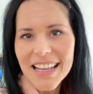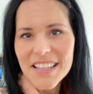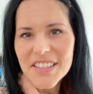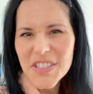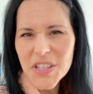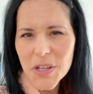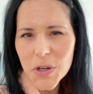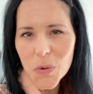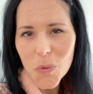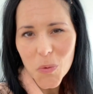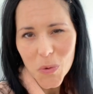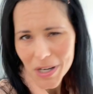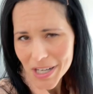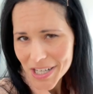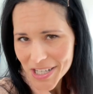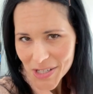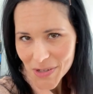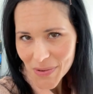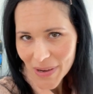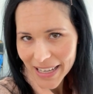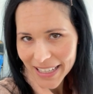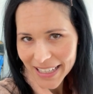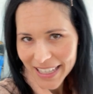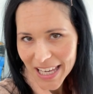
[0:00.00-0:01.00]
And so where do
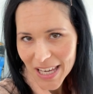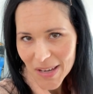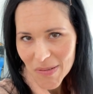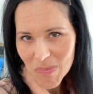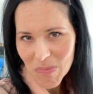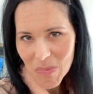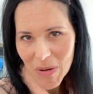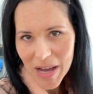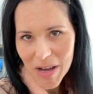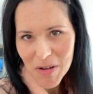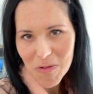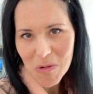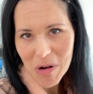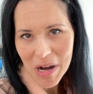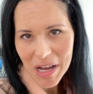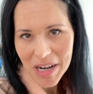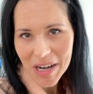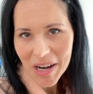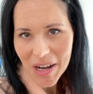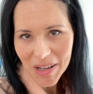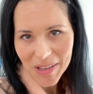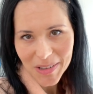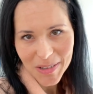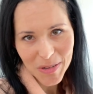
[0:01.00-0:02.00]
I keep my
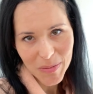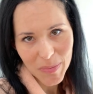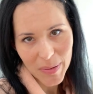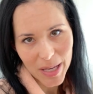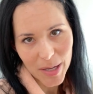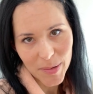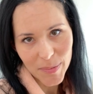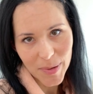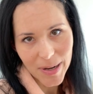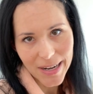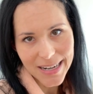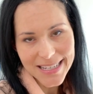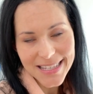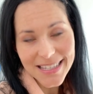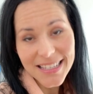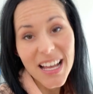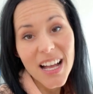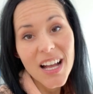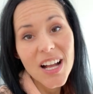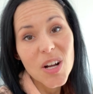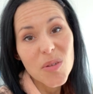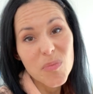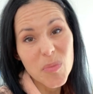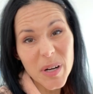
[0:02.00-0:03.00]
watercolor papers?
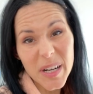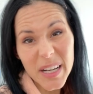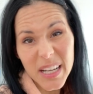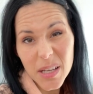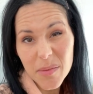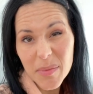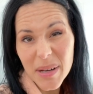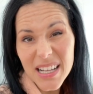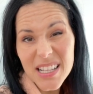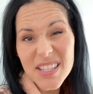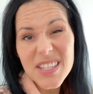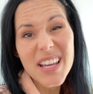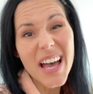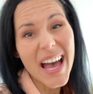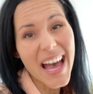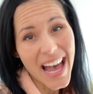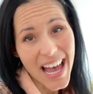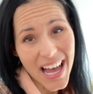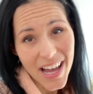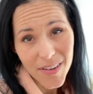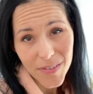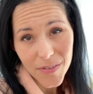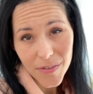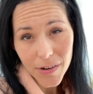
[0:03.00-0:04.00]
Pretty much
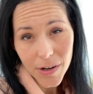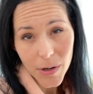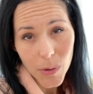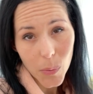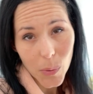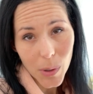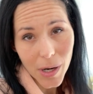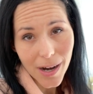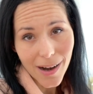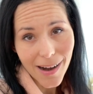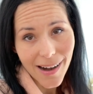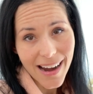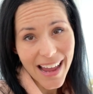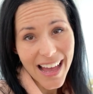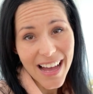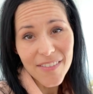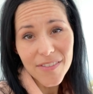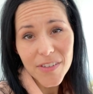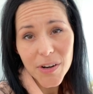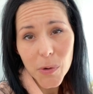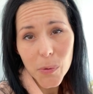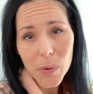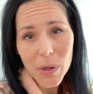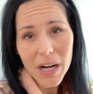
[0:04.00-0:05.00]
everywhere,
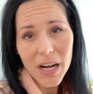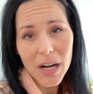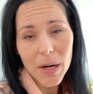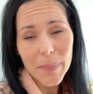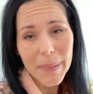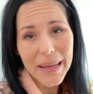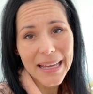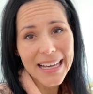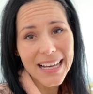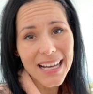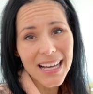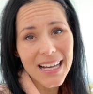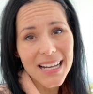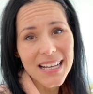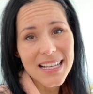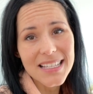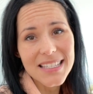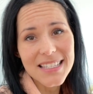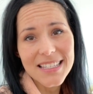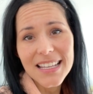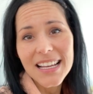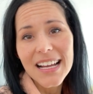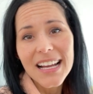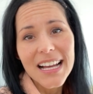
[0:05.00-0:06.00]
everywhere
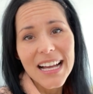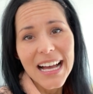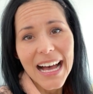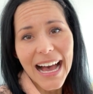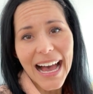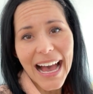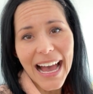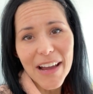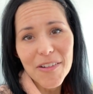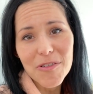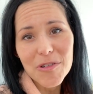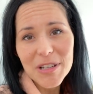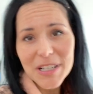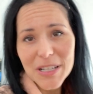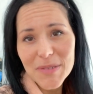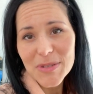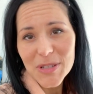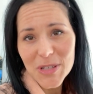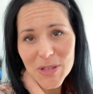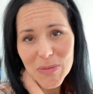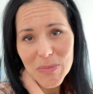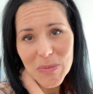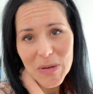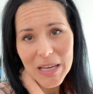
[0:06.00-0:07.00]
because I want
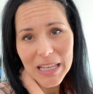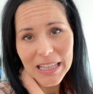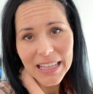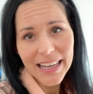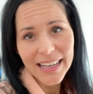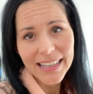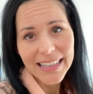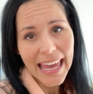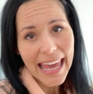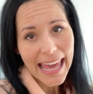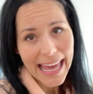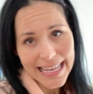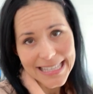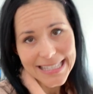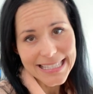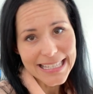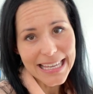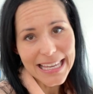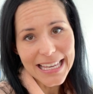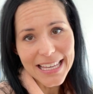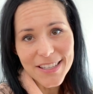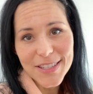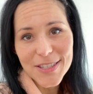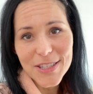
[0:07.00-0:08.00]
them to be like
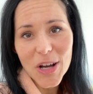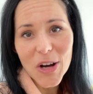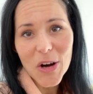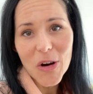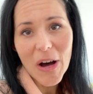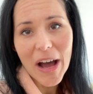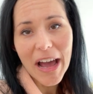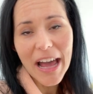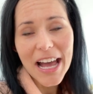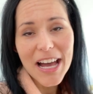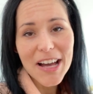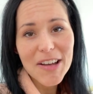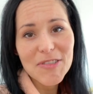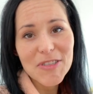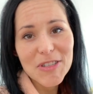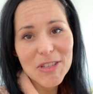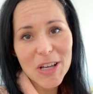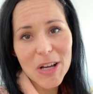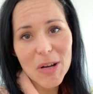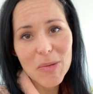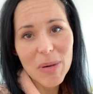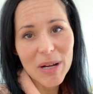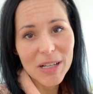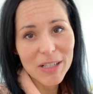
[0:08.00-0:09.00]
handy. So I have
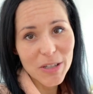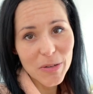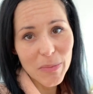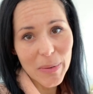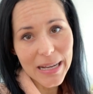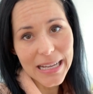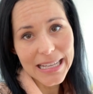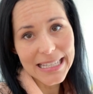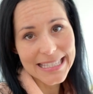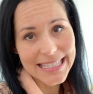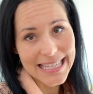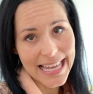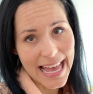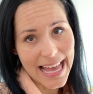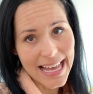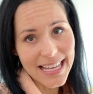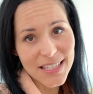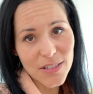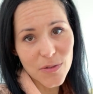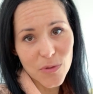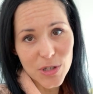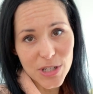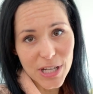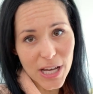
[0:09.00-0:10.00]
some under my
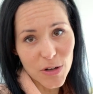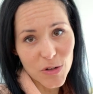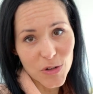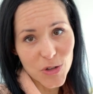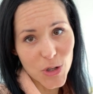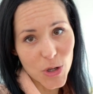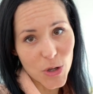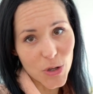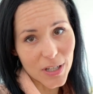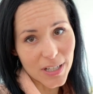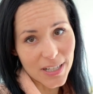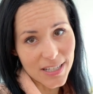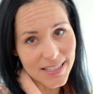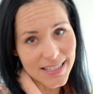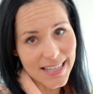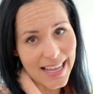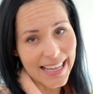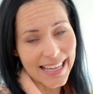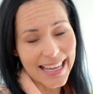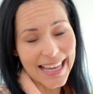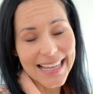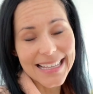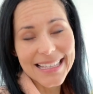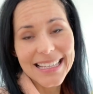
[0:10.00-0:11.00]
desk, which I will show you in a
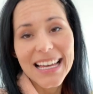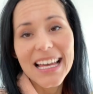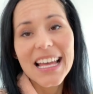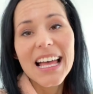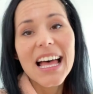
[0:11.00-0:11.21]
second.